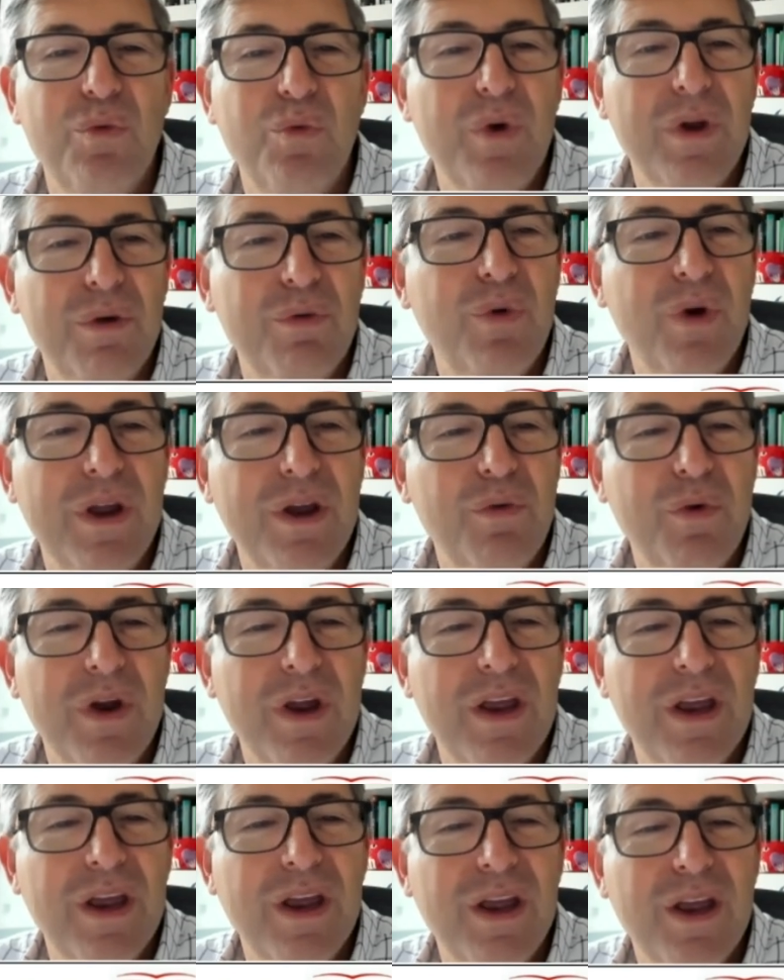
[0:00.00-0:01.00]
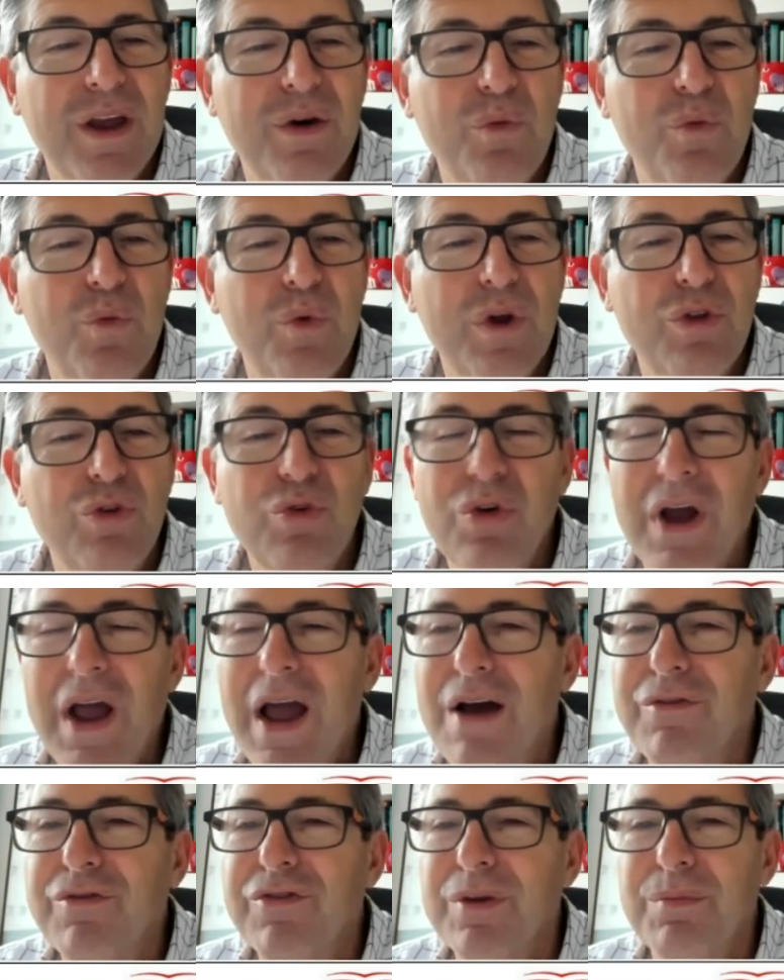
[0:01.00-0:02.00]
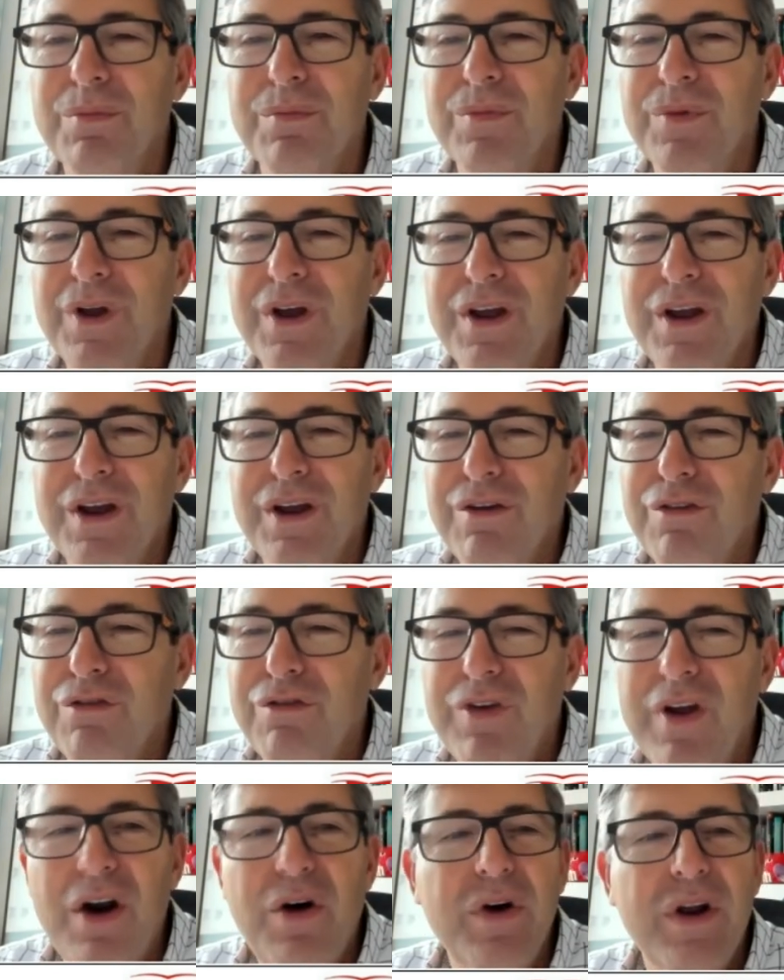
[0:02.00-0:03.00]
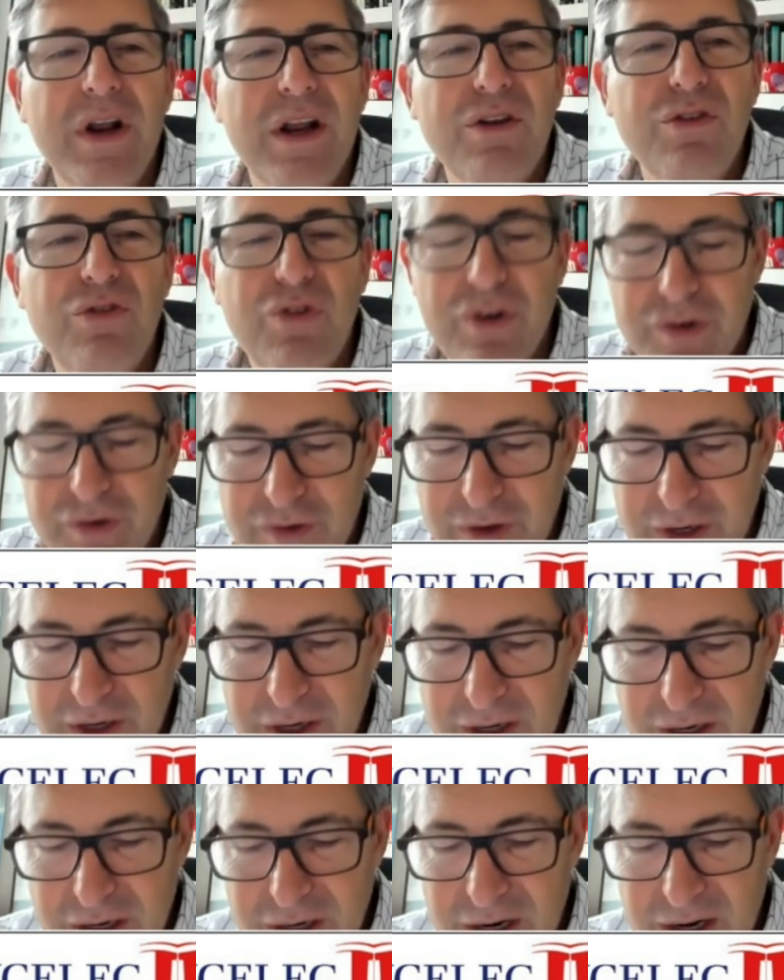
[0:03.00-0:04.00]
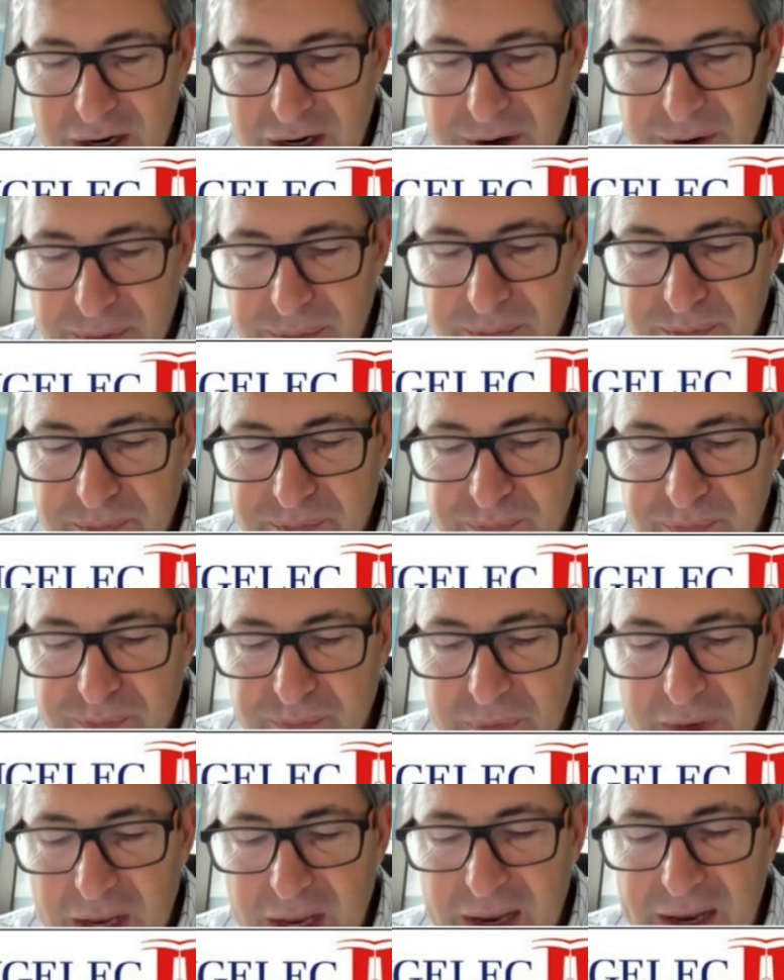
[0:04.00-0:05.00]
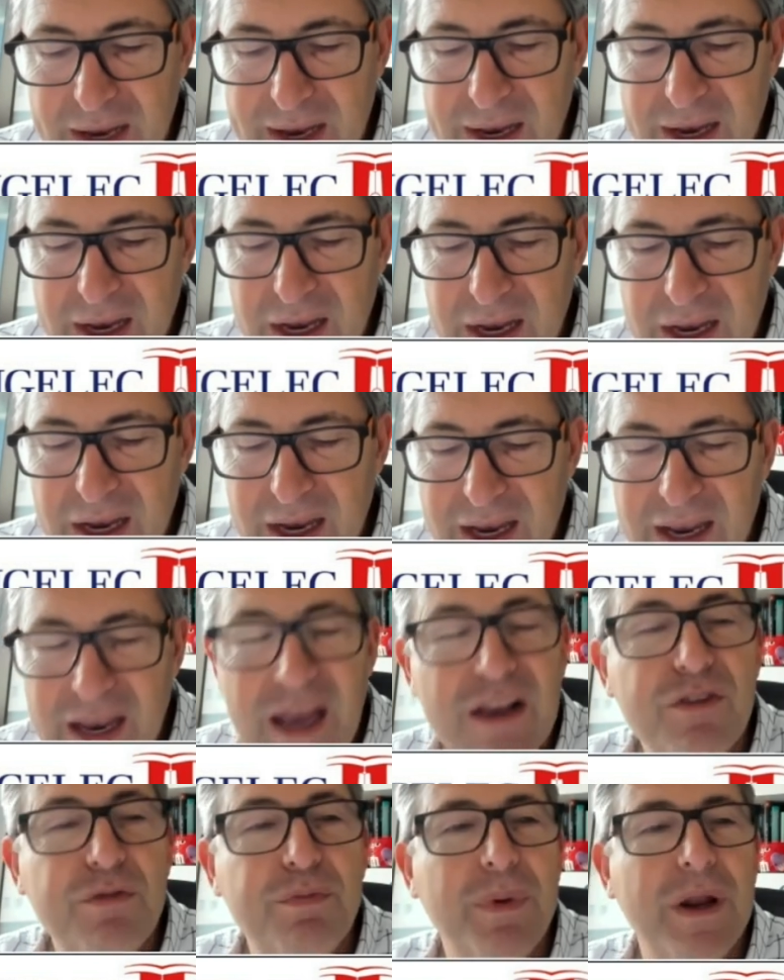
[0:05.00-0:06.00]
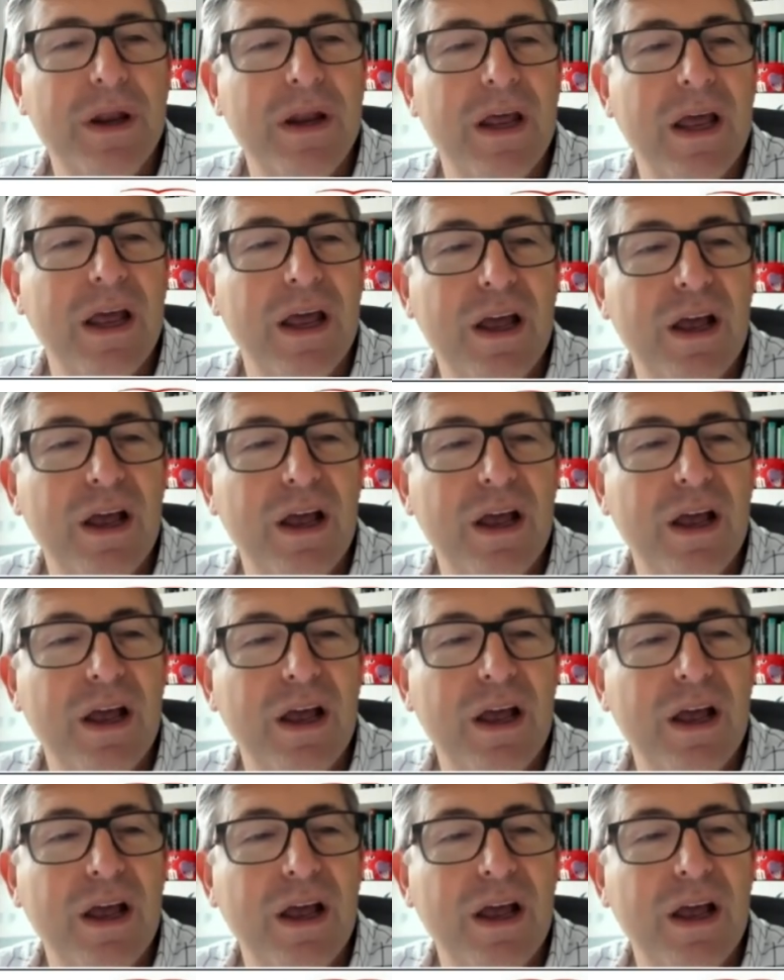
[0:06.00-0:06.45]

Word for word: we, we, we, we do have some very interesting um, expla